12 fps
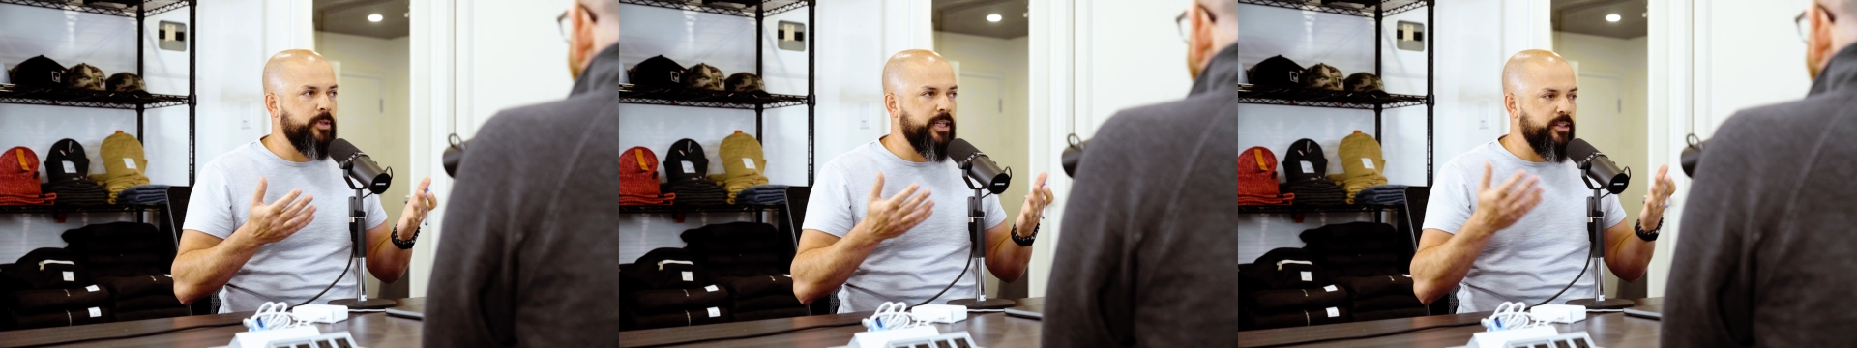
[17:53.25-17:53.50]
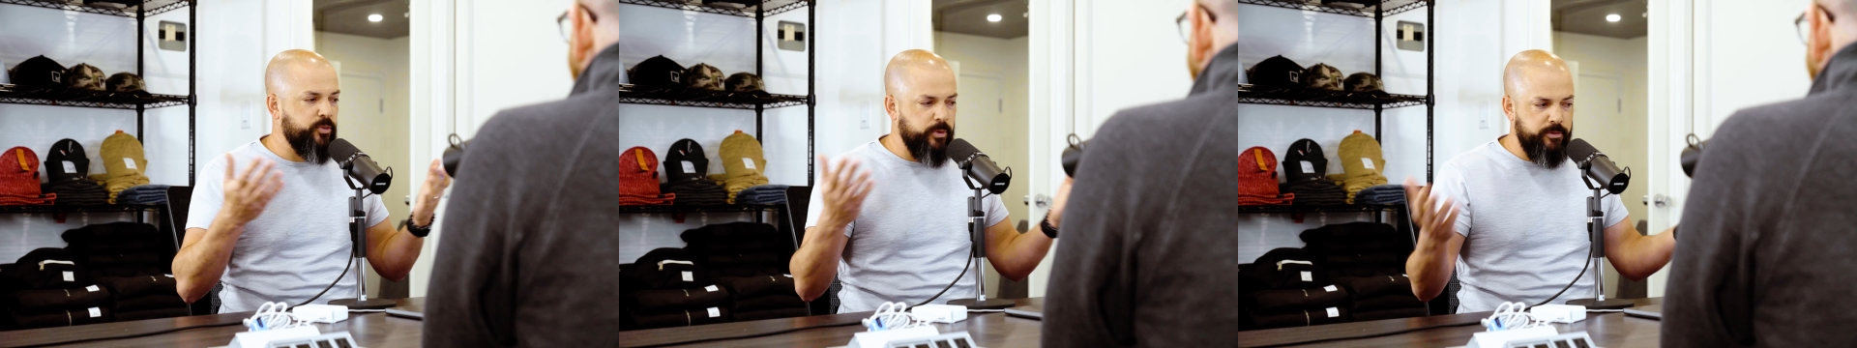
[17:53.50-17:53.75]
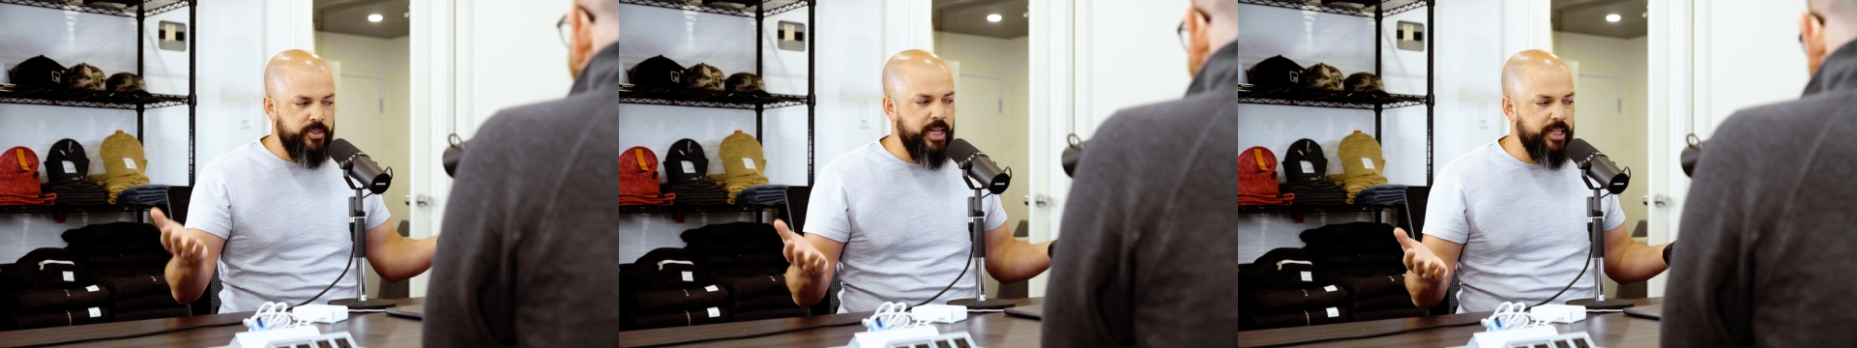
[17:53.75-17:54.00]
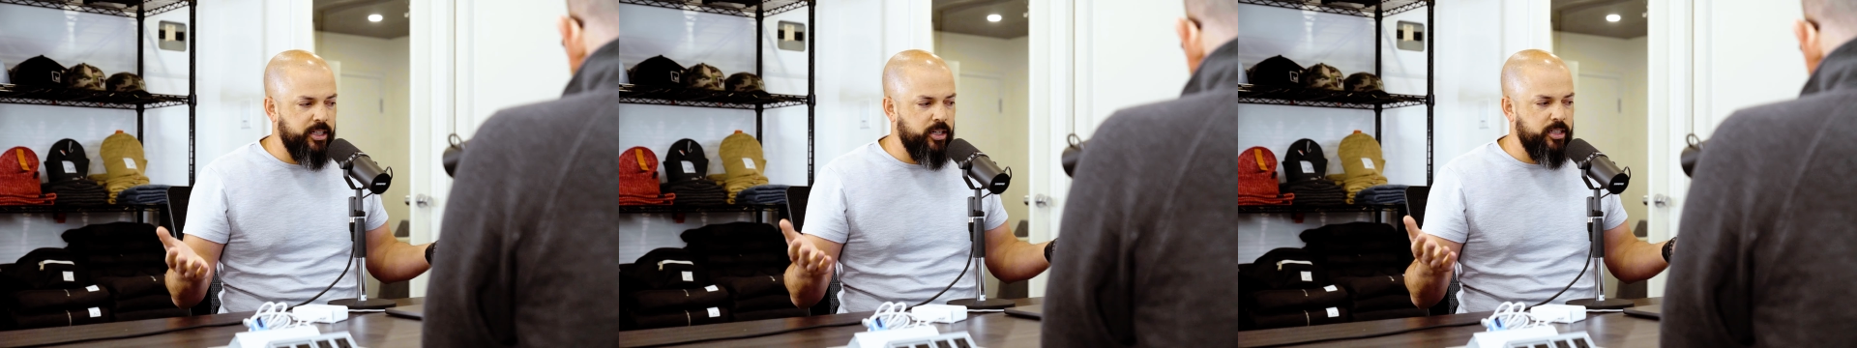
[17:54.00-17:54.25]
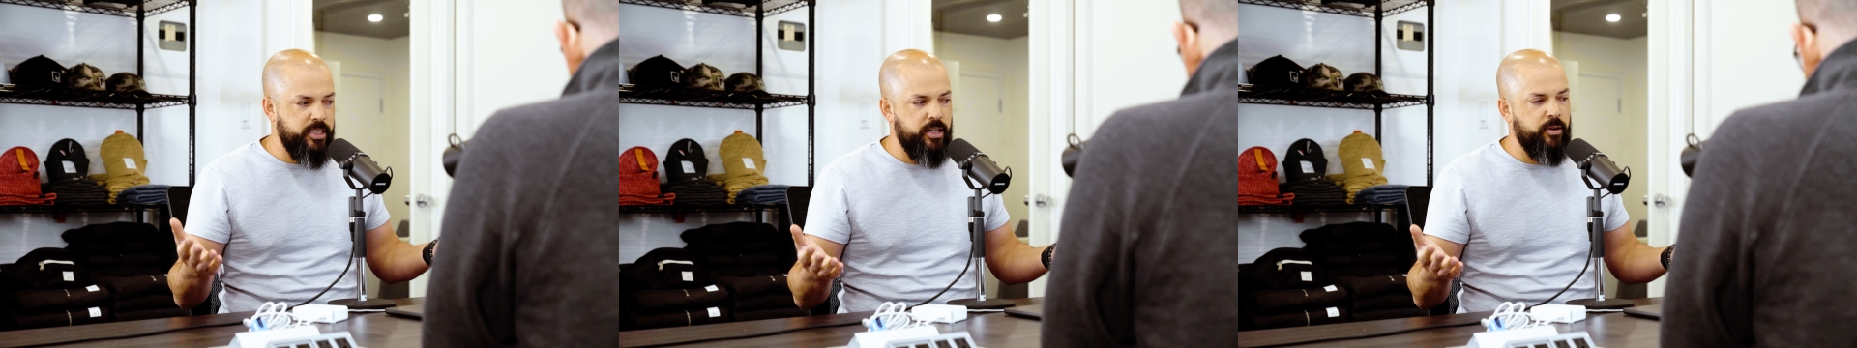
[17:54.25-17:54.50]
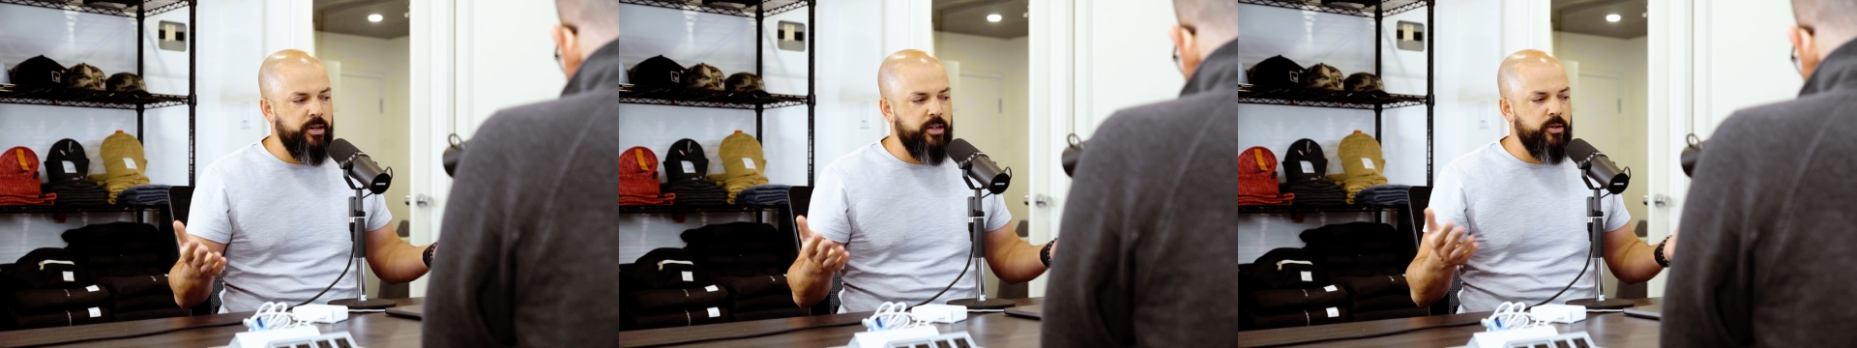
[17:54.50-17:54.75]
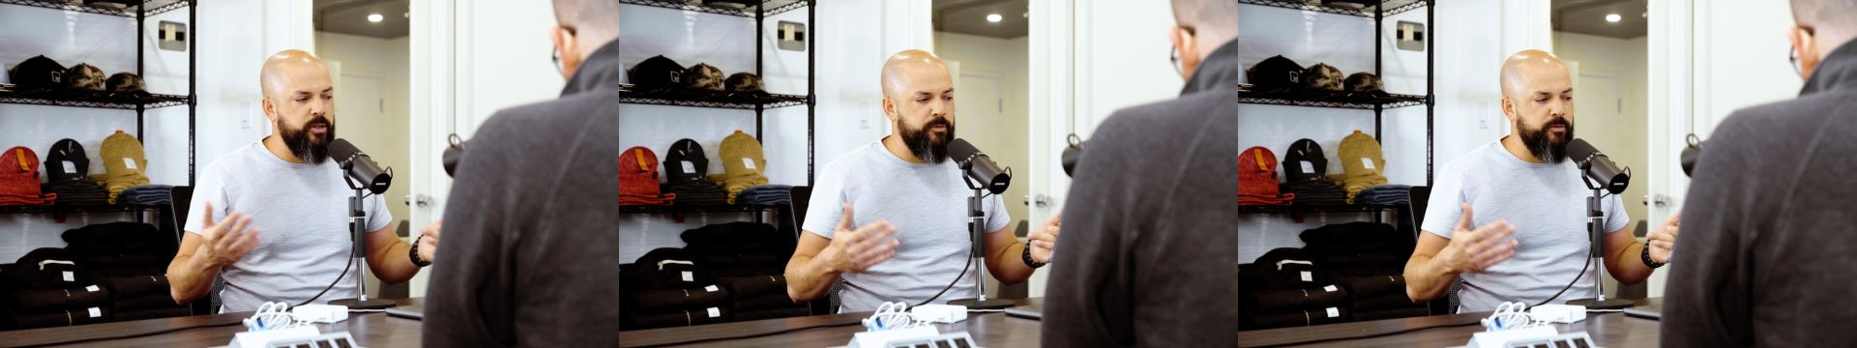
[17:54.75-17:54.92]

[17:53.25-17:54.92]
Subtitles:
But as we've said in Ontario,